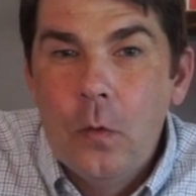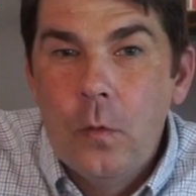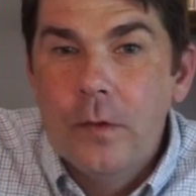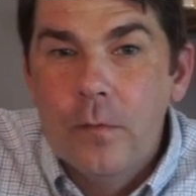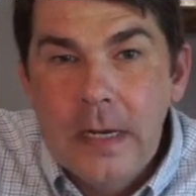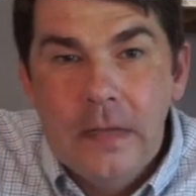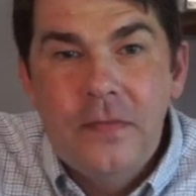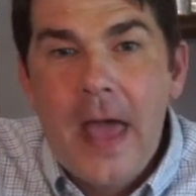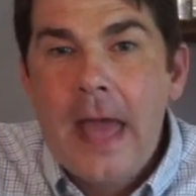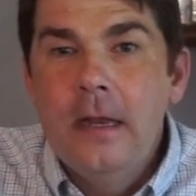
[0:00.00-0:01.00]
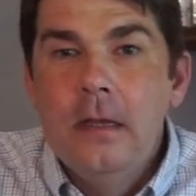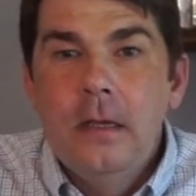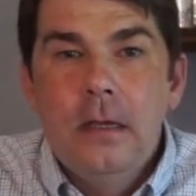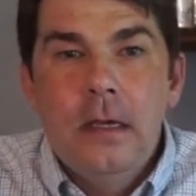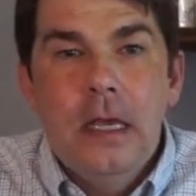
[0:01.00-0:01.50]
We read that
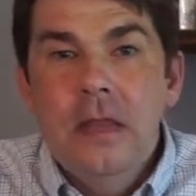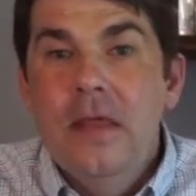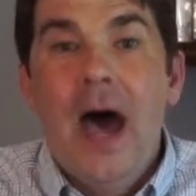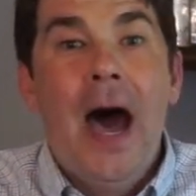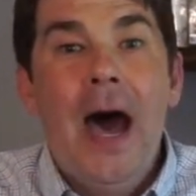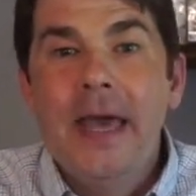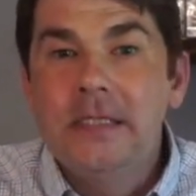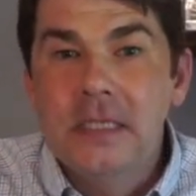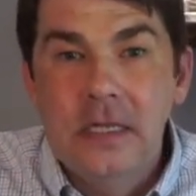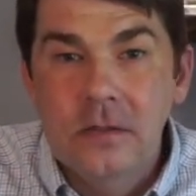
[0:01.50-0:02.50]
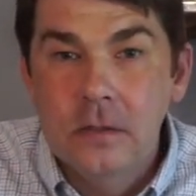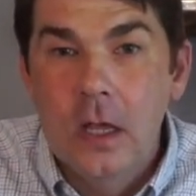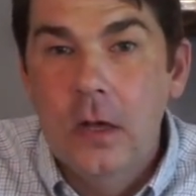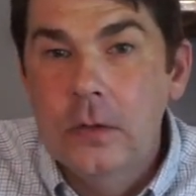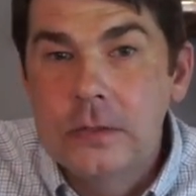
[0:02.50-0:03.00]
in the highs and in the
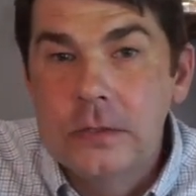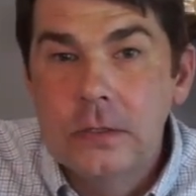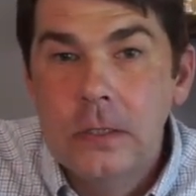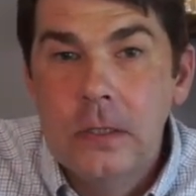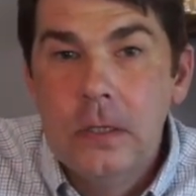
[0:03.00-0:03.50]
lows,